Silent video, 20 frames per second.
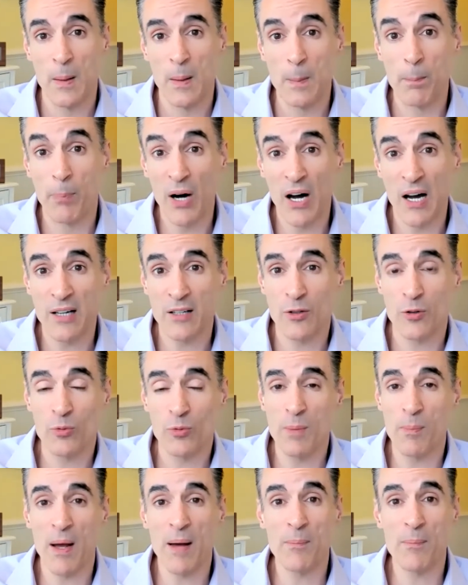But
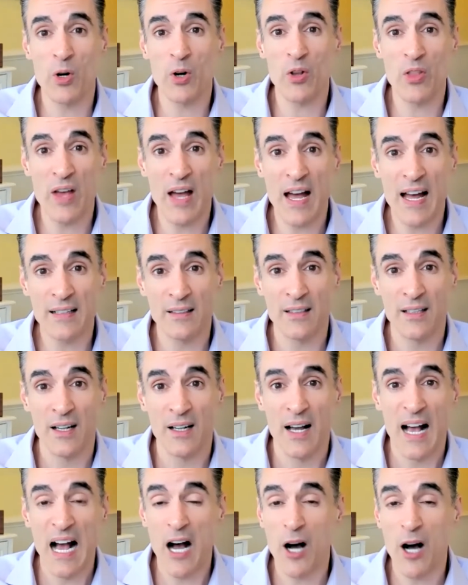remember that
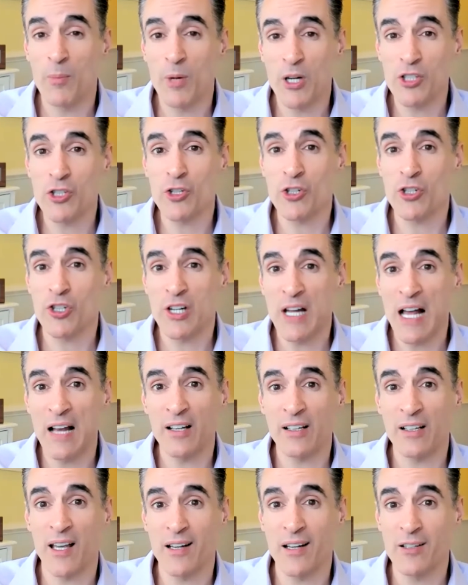how much you should
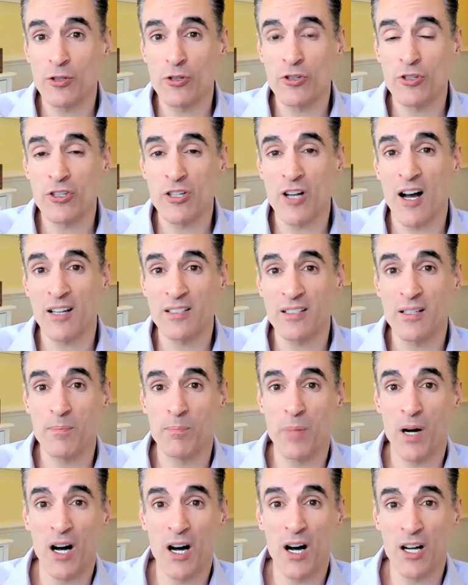allocate to stocks and
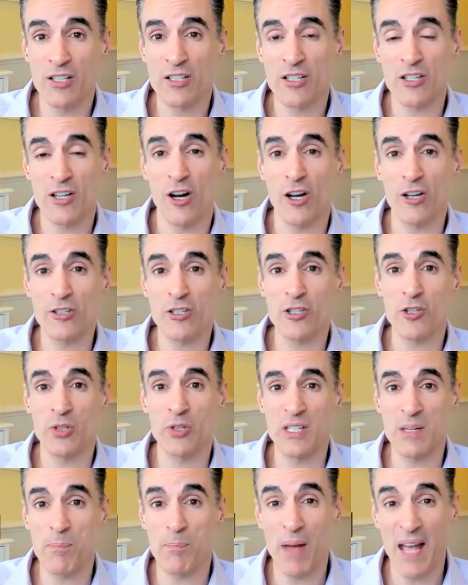bonds also
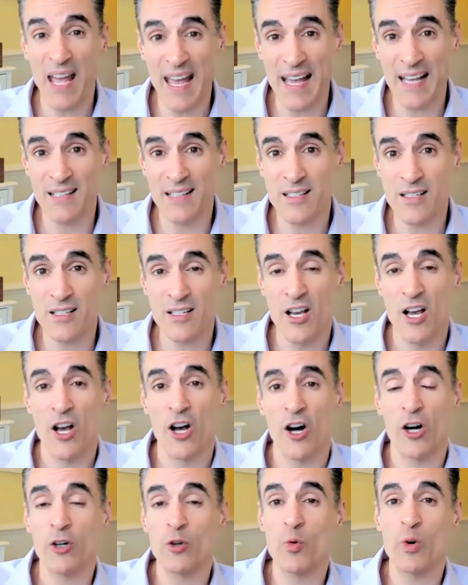depends
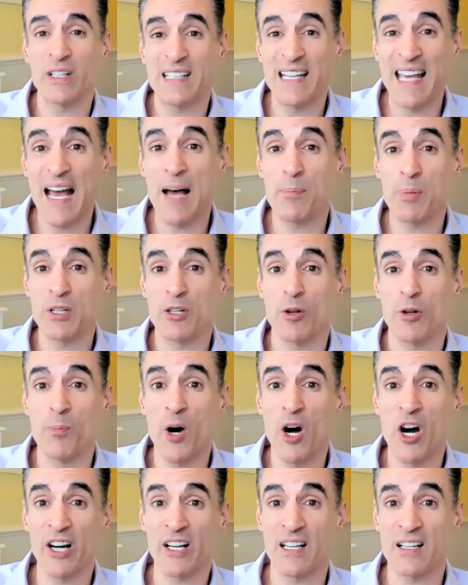on what capital
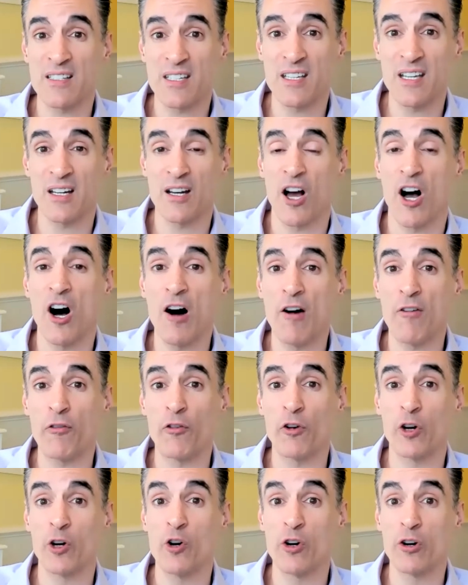markets can
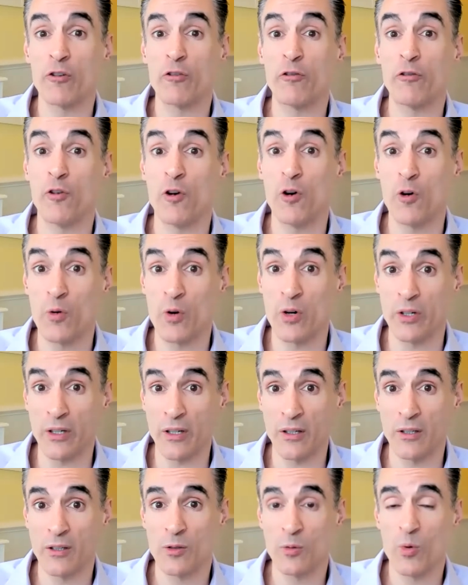offer going forward.
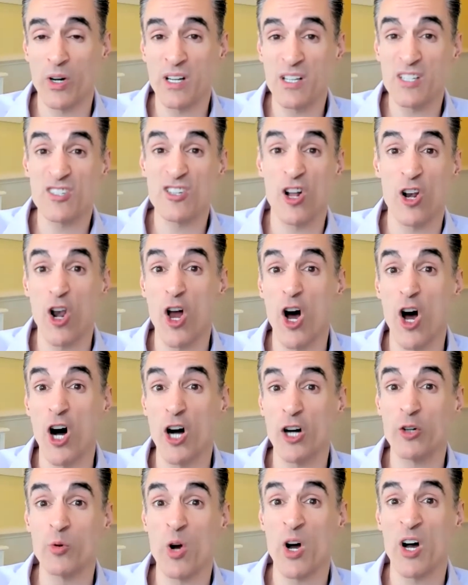What is the
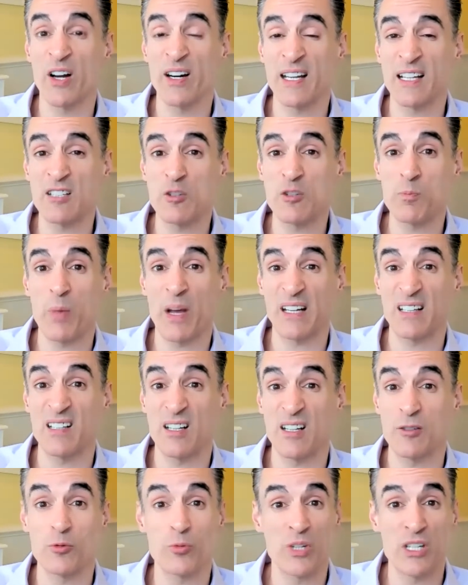long run
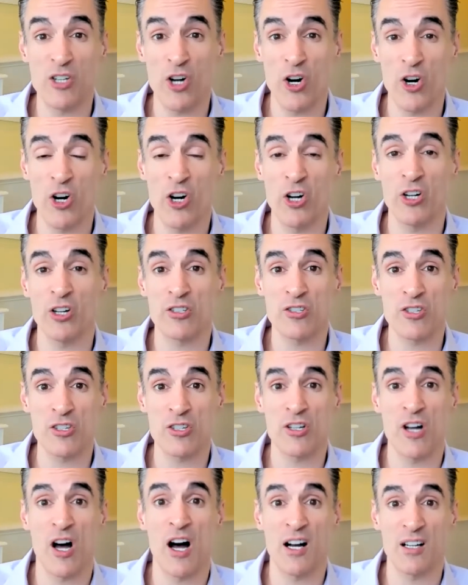expected return on
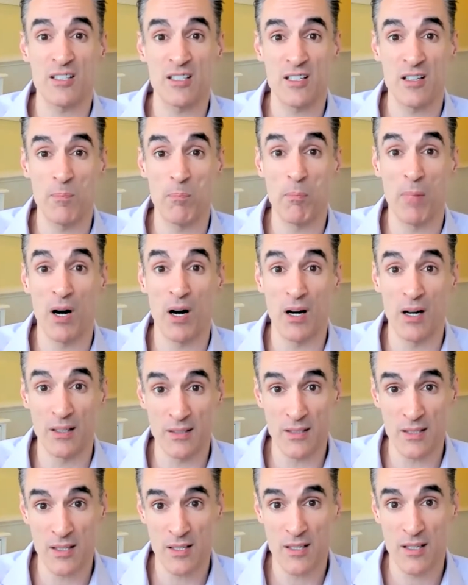stocks and
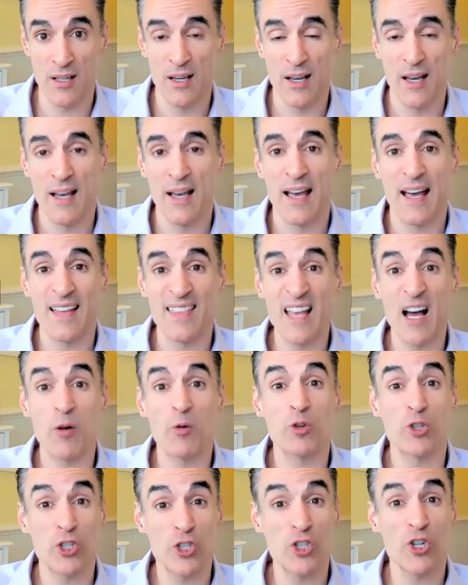bonds? And
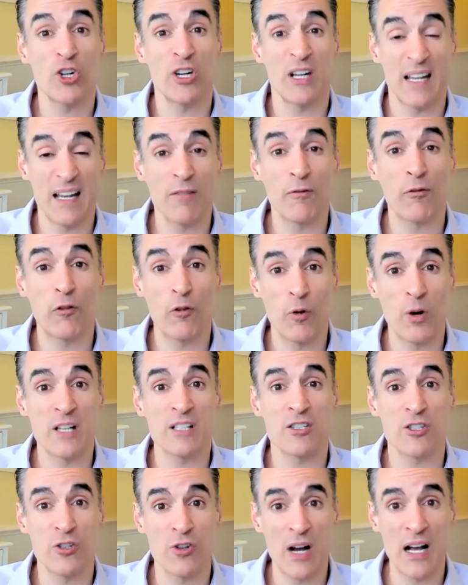that should
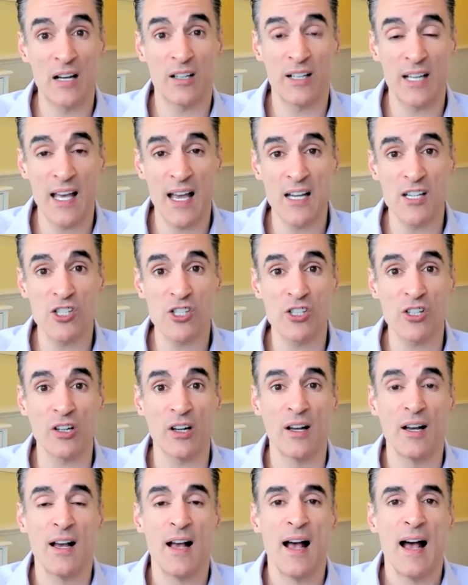influence your allocation.
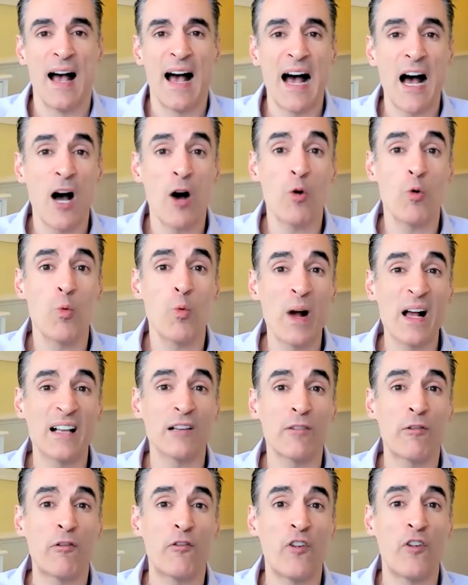How
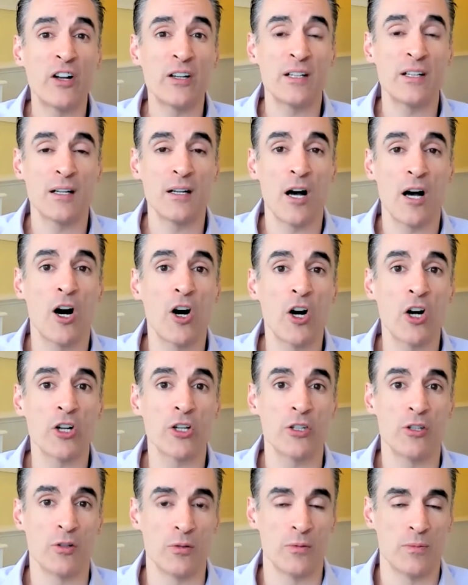well funded are
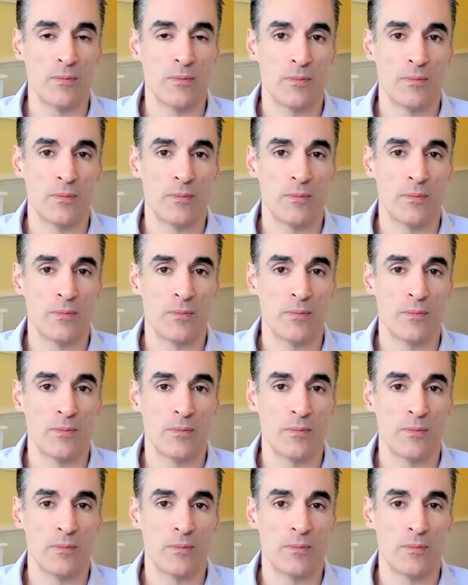you?